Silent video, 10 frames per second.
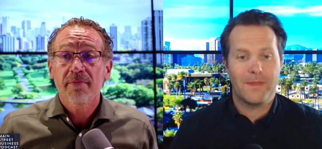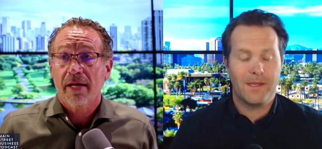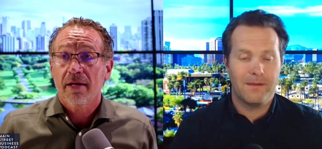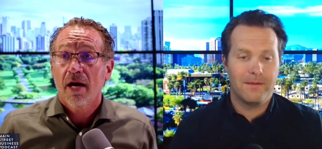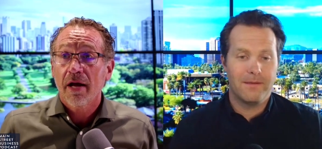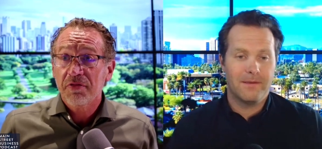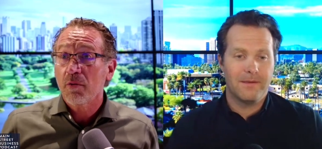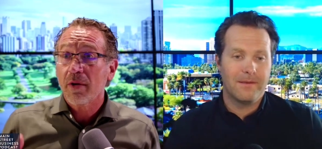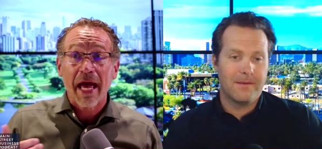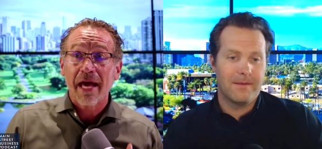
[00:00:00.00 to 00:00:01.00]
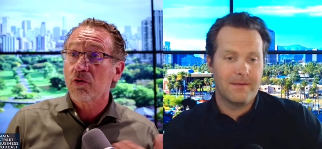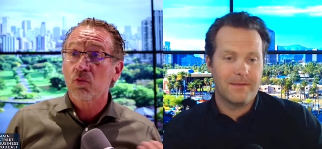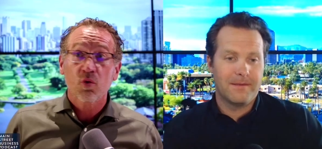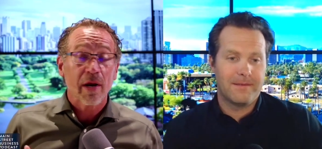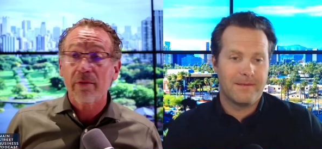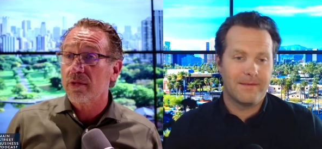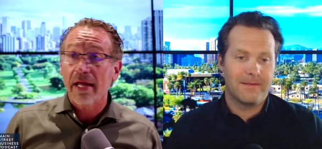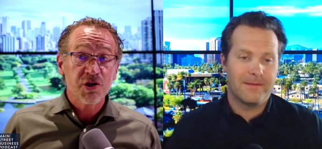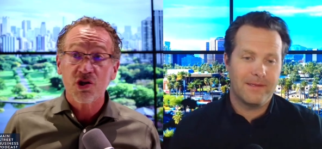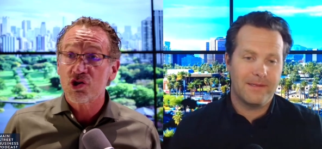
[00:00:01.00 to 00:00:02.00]
Speaker 1: me. I thought we had a great
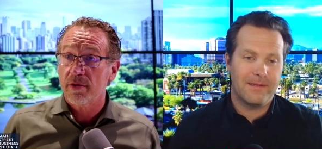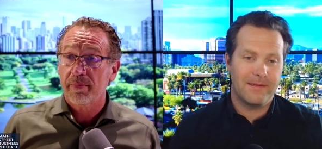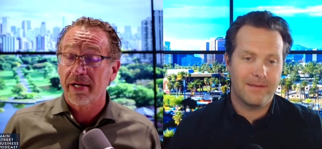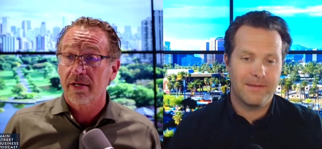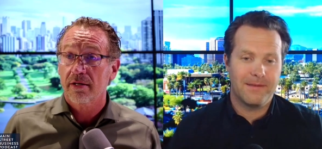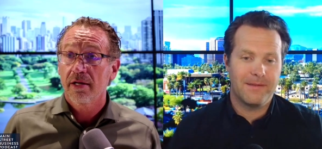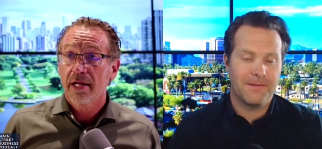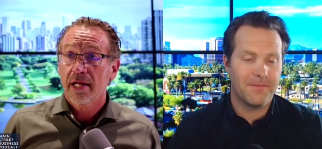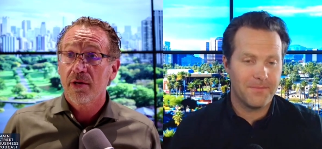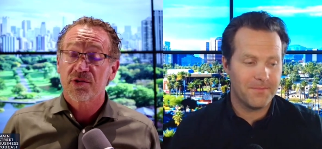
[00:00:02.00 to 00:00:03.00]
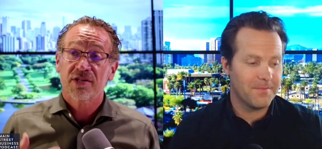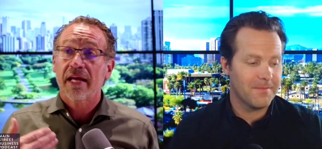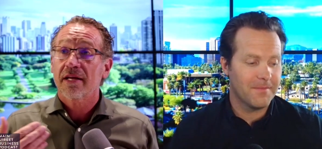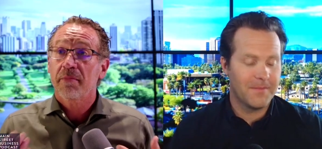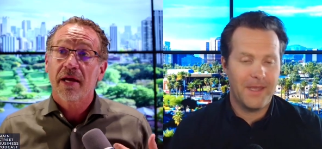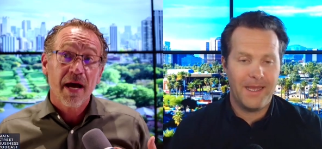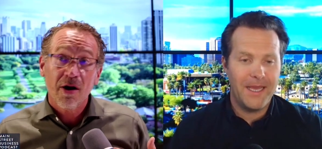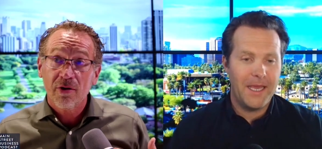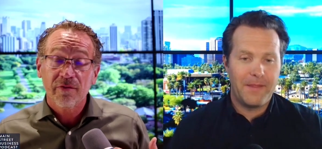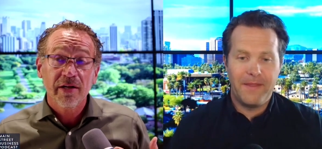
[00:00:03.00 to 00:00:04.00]
relationship here. He was taking me yeah.
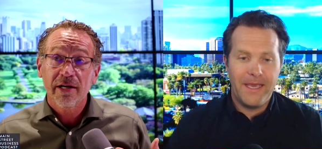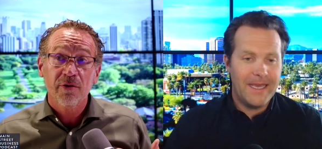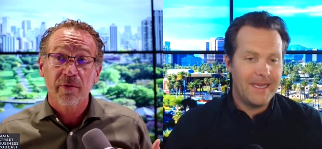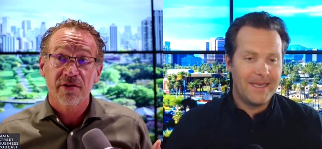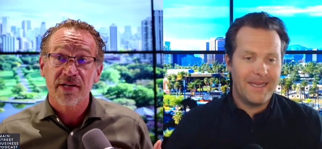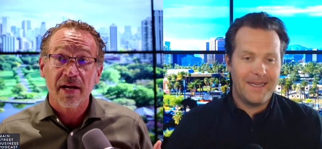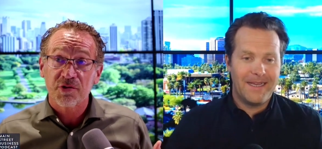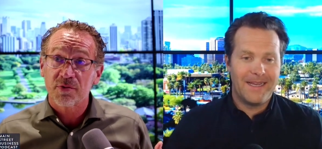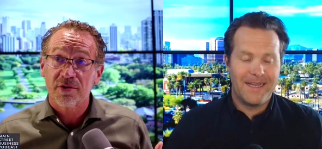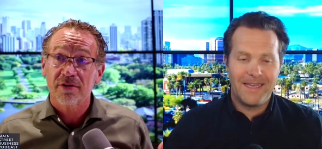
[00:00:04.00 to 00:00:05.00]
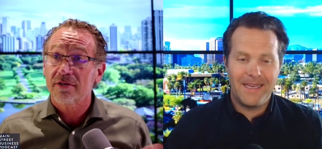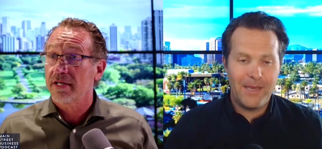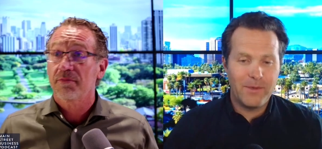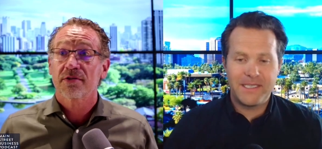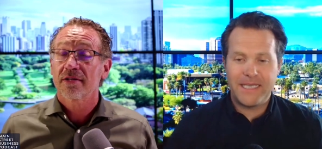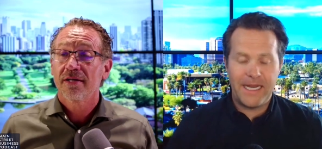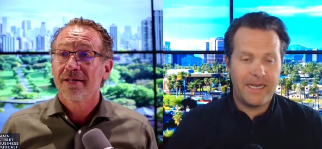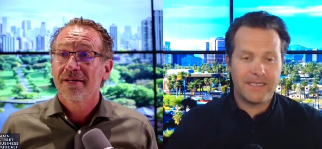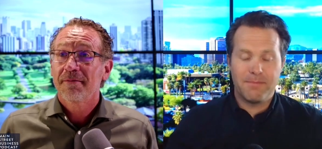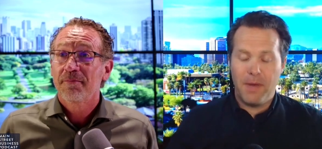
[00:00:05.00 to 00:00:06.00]
out every year with a tax return. He was spending
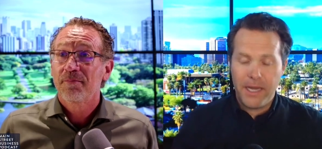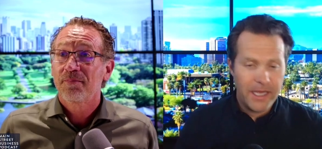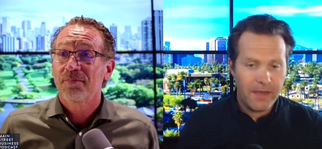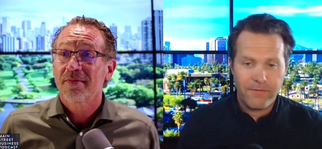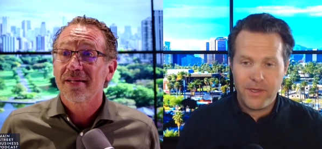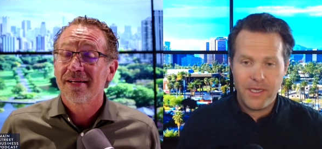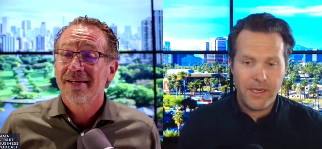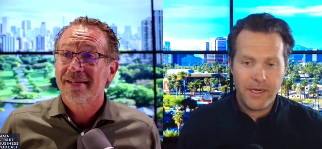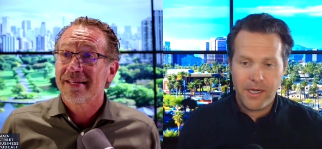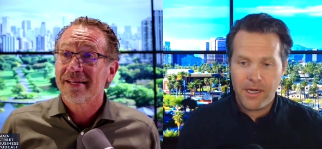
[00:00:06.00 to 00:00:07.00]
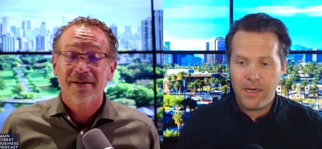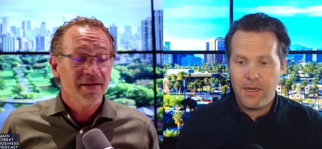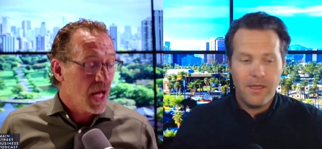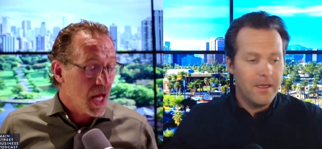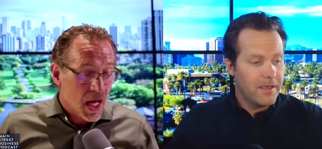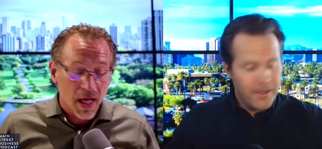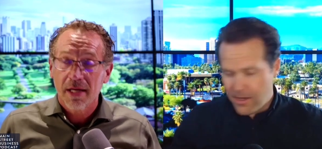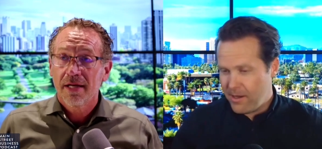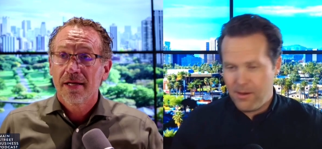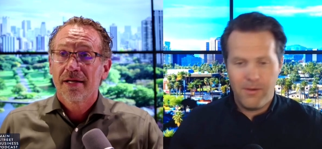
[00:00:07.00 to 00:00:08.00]
Speaker 2: us money every year. Yeah. You
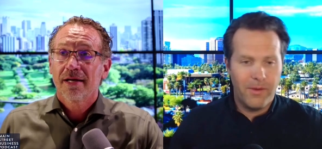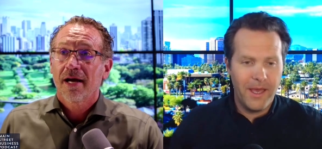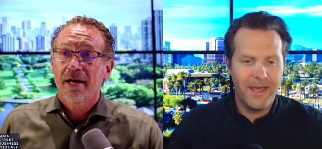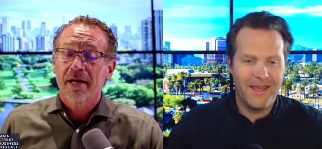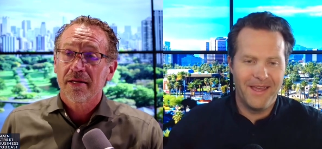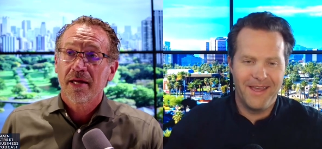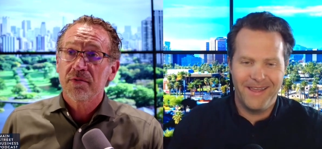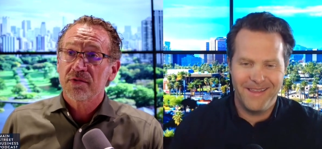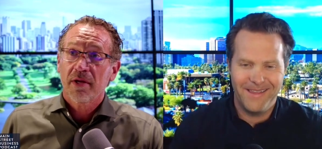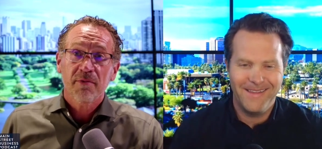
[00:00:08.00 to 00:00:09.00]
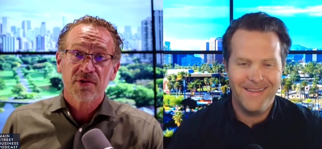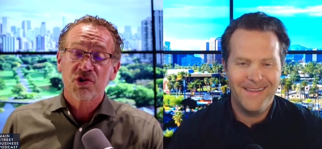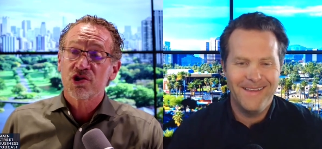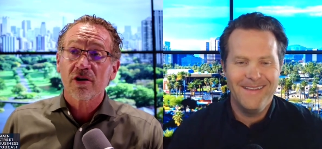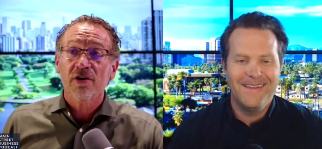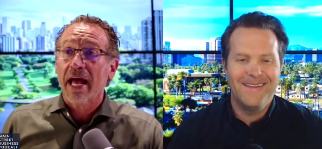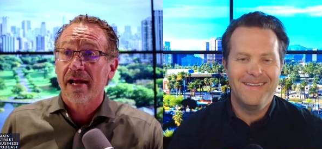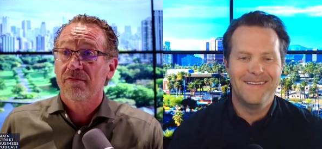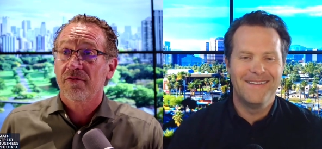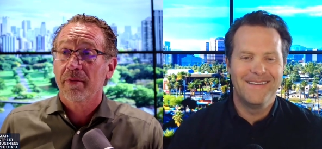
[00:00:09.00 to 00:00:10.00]
know, uh,
Speaker 1: he was he was a sugar daddy
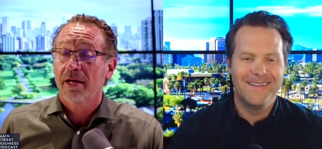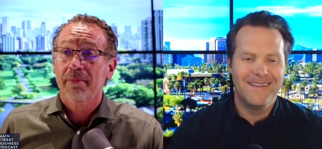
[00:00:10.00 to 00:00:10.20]
for me. I